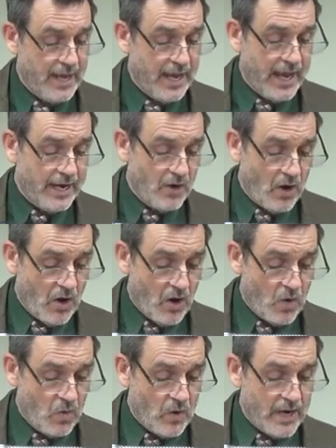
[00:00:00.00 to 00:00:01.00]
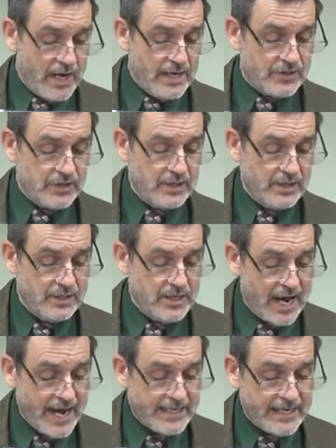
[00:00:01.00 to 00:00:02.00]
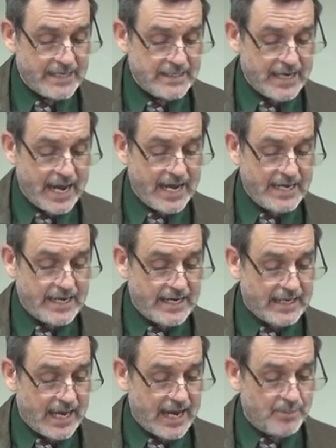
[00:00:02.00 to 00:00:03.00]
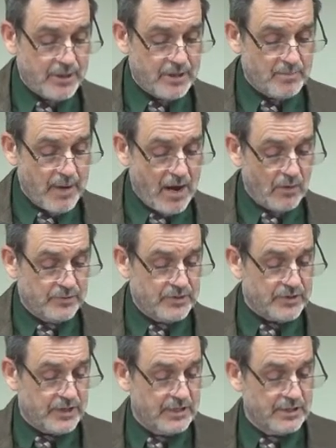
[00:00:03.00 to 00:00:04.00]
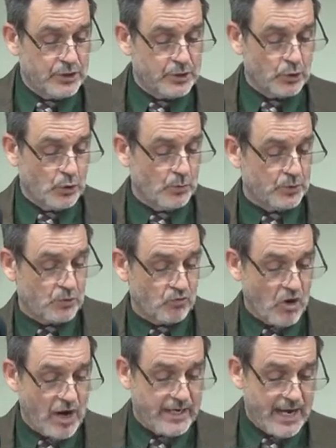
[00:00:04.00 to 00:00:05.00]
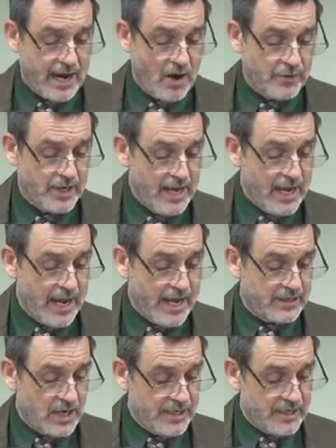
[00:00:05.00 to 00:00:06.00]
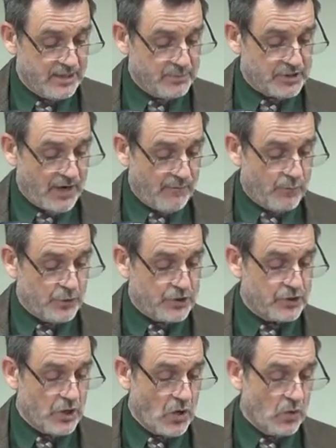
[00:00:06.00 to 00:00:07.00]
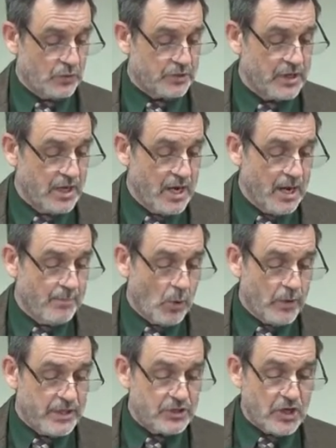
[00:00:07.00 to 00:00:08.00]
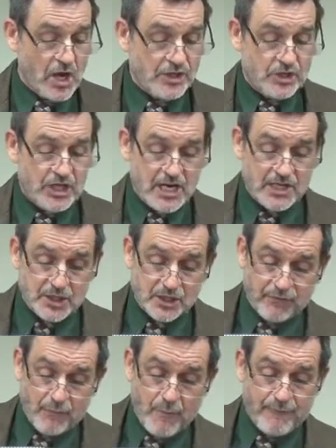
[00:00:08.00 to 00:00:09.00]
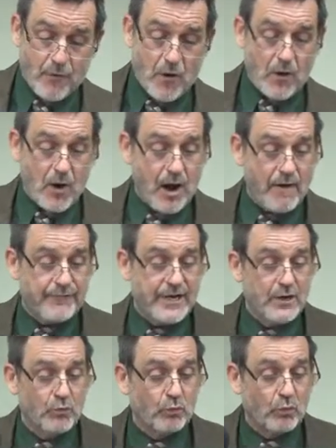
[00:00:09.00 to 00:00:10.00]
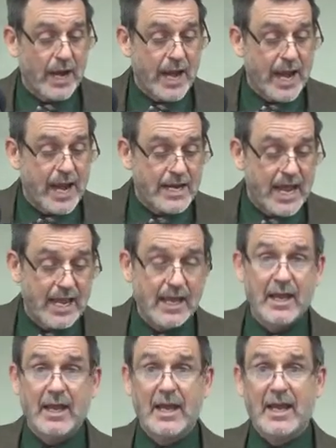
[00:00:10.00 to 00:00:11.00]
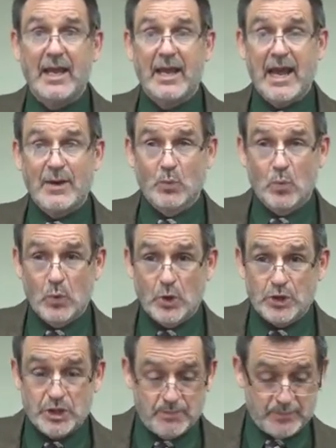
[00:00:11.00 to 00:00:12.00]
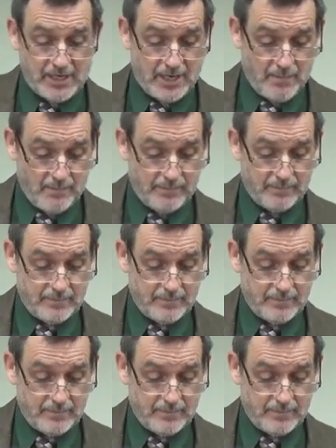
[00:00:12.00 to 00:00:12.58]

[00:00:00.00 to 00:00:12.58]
And always, night and day, he came into the mountains, into the tombs, crying out and cutting himself with stones. But when he saw Jesus from afar off, he ran and worshiped him